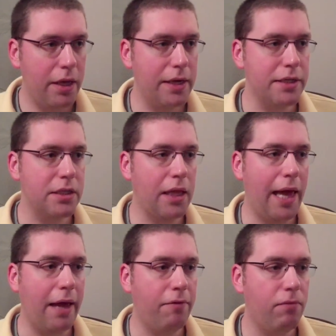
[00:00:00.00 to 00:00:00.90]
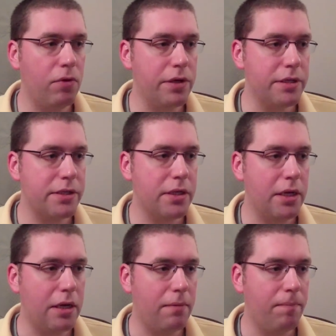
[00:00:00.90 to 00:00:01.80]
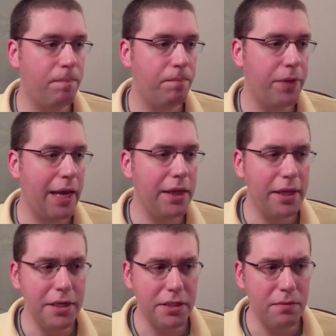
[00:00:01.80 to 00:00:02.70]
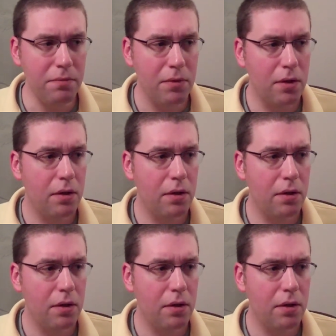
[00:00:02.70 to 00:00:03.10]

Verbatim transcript: in his life was um, atheism.